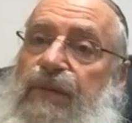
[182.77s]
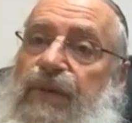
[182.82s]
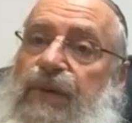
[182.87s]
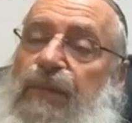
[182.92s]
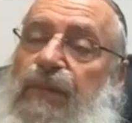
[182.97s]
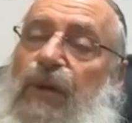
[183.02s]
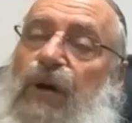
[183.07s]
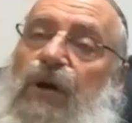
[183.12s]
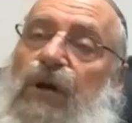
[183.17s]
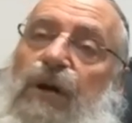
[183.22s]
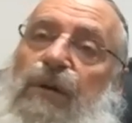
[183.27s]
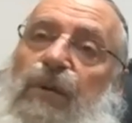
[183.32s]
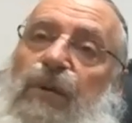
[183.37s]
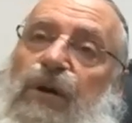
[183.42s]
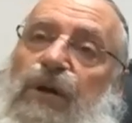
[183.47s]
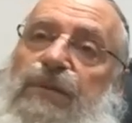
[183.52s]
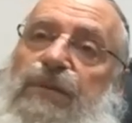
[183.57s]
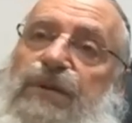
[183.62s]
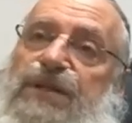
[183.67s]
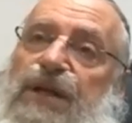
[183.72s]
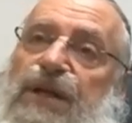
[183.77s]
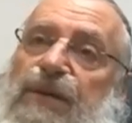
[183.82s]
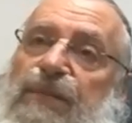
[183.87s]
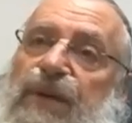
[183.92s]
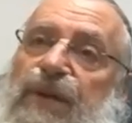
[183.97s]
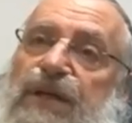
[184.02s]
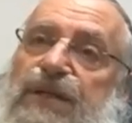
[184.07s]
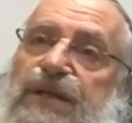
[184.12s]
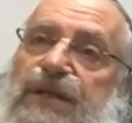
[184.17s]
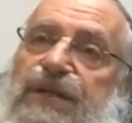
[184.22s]
Mogen Geborim is an
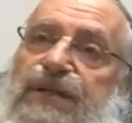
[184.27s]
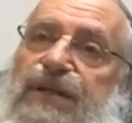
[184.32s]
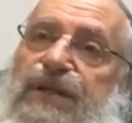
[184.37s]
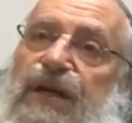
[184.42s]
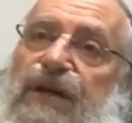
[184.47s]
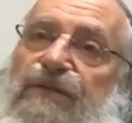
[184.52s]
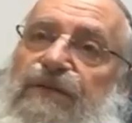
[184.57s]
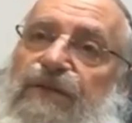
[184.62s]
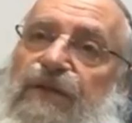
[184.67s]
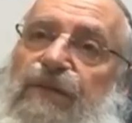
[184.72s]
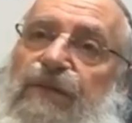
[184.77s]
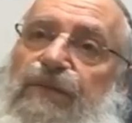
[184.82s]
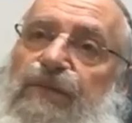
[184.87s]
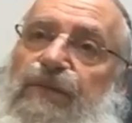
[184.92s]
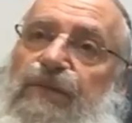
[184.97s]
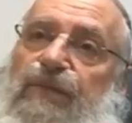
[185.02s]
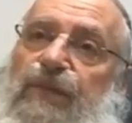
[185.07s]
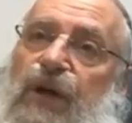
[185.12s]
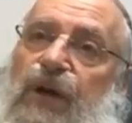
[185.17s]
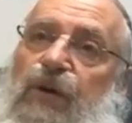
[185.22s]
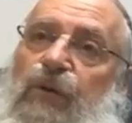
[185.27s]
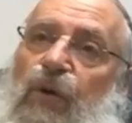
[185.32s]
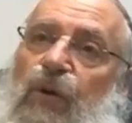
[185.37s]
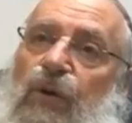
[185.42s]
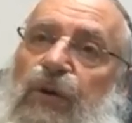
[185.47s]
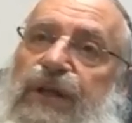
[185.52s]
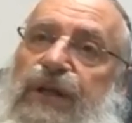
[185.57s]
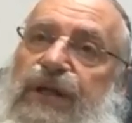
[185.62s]
amazing sefer, quoted